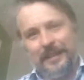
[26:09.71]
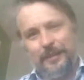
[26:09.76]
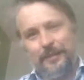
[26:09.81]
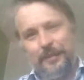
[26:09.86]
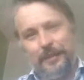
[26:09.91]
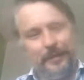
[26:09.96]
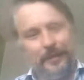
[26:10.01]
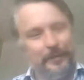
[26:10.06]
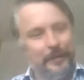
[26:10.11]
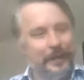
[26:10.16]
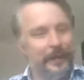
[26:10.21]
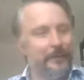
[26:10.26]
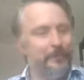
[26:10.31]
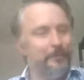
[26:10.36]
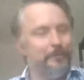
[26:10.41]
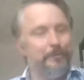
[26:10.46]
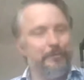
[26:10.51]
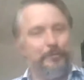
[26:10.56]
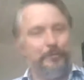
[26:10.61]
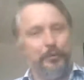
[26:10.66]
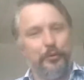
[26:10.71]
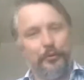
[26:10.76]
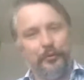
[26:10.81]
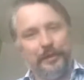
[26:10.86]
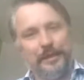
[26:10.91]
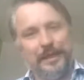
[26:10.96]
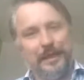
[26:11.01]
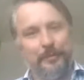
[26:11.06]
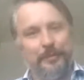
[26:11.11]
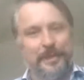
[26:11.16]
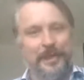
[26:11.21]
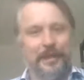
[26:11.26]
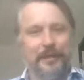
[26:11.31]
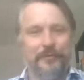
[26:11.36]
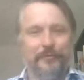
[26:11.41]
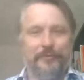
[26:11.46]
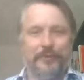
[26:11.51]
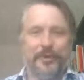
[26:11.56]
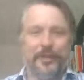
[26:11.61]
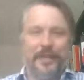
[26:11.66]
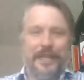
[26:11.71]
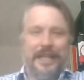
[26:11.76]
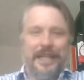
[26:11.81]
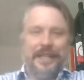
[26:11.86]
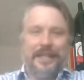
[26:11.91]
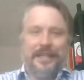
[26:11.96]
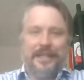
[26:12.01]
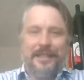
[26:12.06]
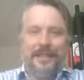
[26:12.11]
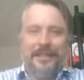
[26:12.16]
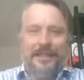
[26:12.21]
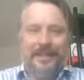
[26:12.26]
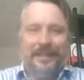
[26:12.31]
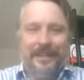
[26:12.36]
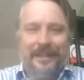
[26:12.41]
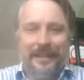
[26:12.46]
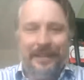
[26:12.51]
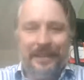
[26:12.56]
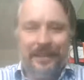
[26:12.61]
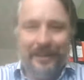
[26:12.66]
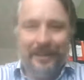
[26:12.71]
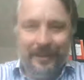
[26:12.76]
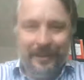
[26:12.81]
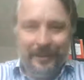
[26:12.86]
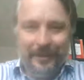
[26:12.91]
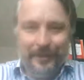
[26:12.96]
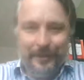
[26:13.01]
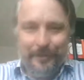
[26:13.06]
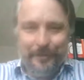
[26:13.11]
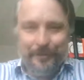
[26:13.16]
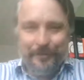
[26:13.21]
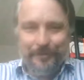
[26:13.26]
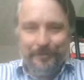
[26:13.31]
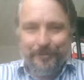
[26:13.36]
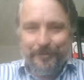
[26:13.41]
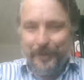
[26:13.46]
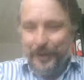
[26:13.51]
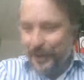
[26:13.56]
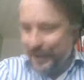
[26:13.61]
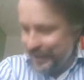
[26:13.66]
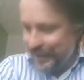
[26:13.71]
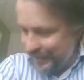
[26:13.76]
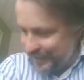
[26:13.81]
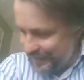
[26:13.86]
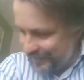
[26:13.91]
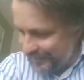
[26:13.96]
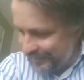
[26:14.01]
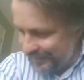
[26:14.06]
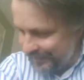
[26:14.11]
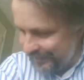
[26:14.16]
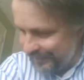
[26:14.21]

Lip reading: And I poor attempt at a Russian accent. But yes.